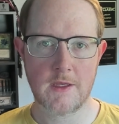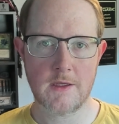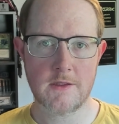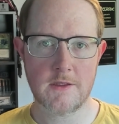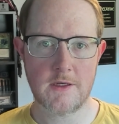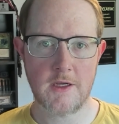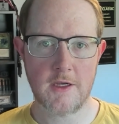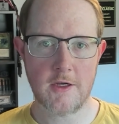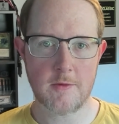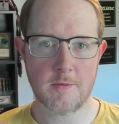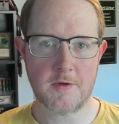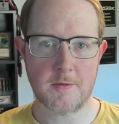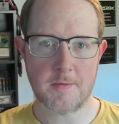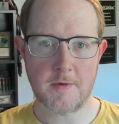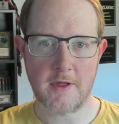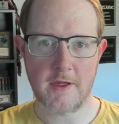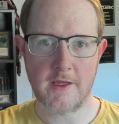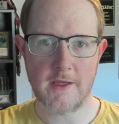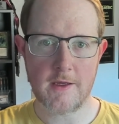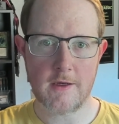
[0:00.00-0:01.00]
Today I'll be
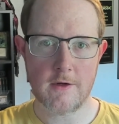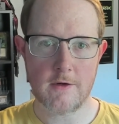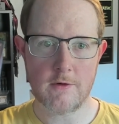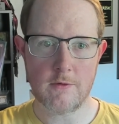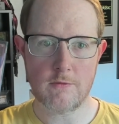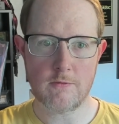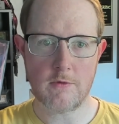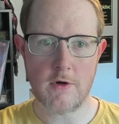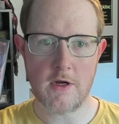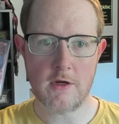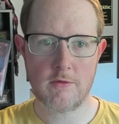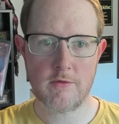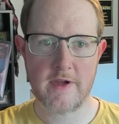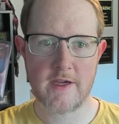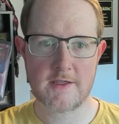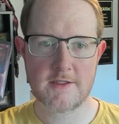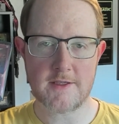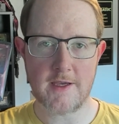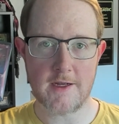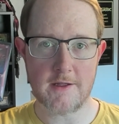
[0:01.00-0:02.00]
playing
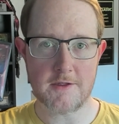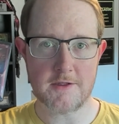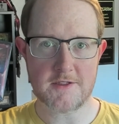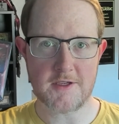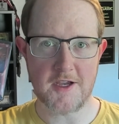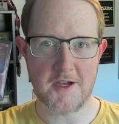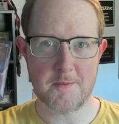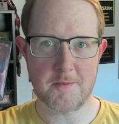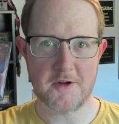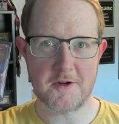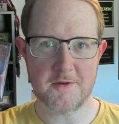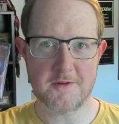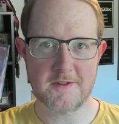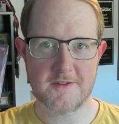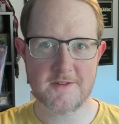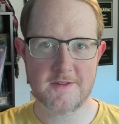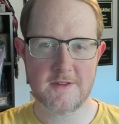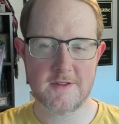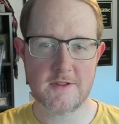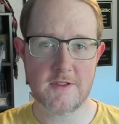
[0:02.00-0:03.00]
Rograk Silas combo.
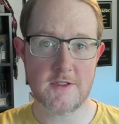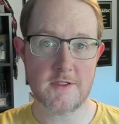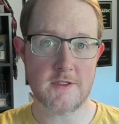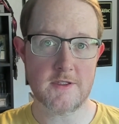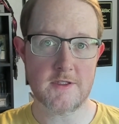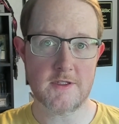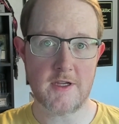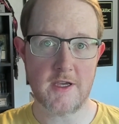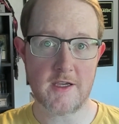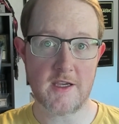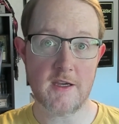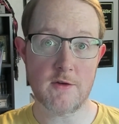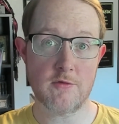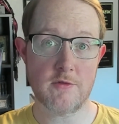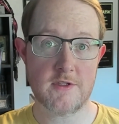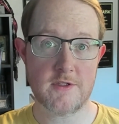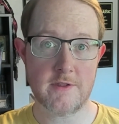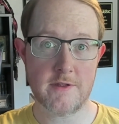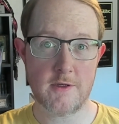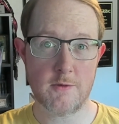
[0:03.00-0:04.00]
This is a deck I
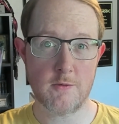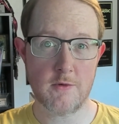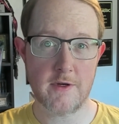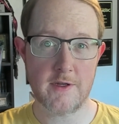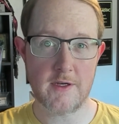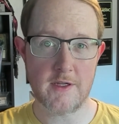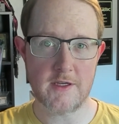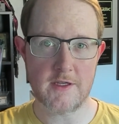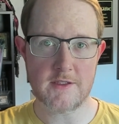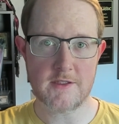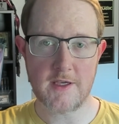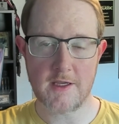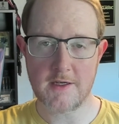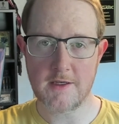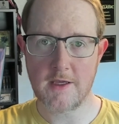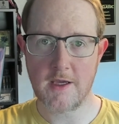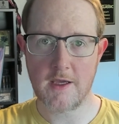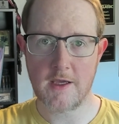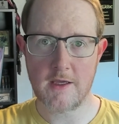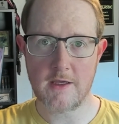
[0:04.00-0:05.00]
recently won a ten
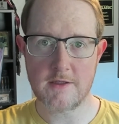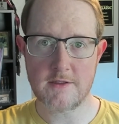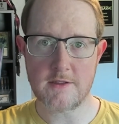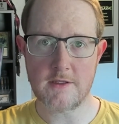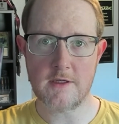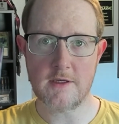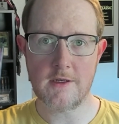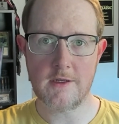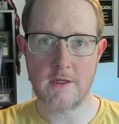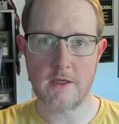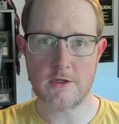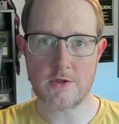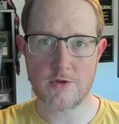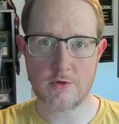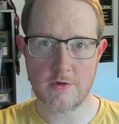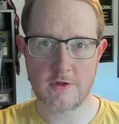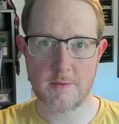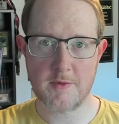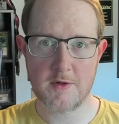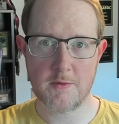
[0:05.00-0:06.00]
K C E D H
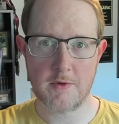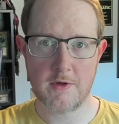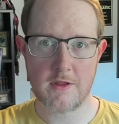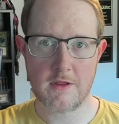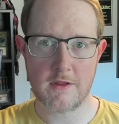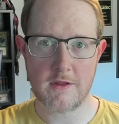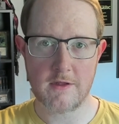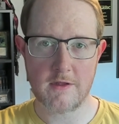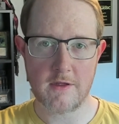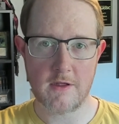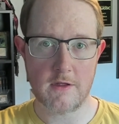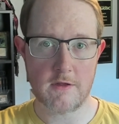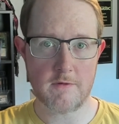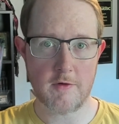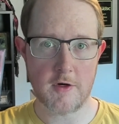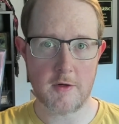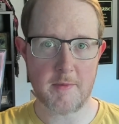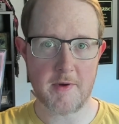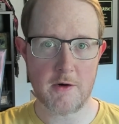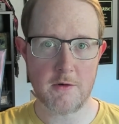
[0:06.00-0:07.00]
tournament with. It's
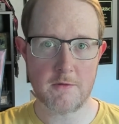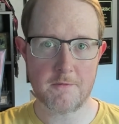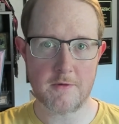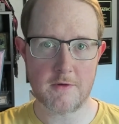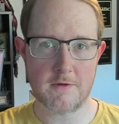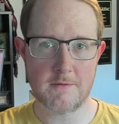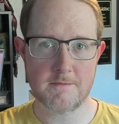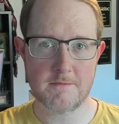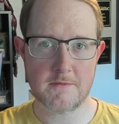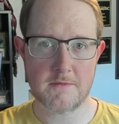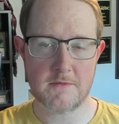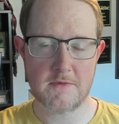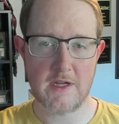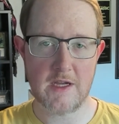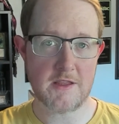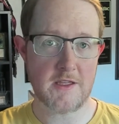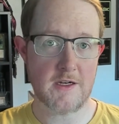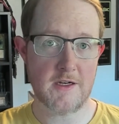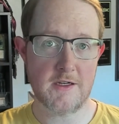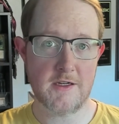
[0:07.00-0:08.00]
very powerful.
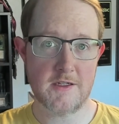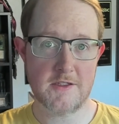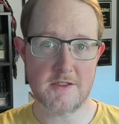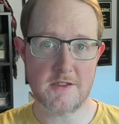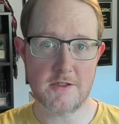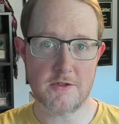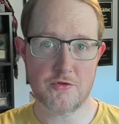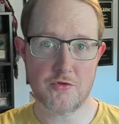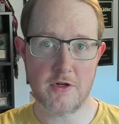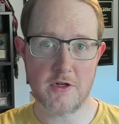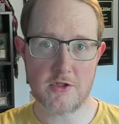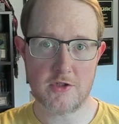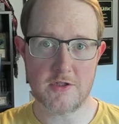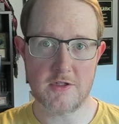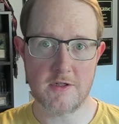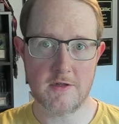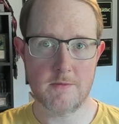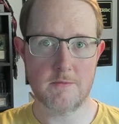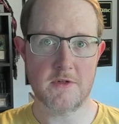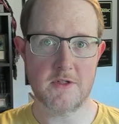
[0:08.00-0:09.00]
Not that it needs an
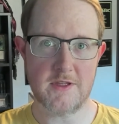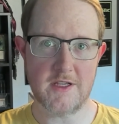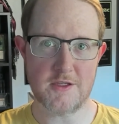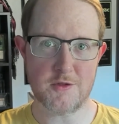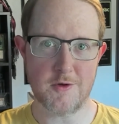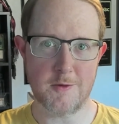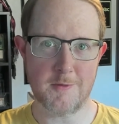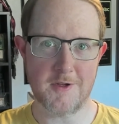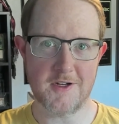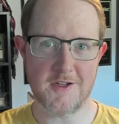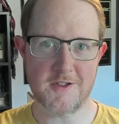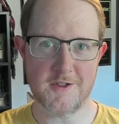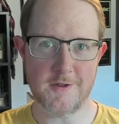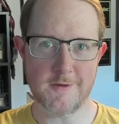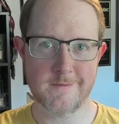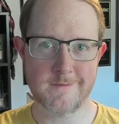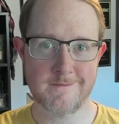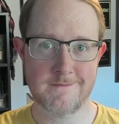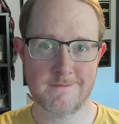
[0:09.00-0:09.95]
introduction, but that's what I'm going to do.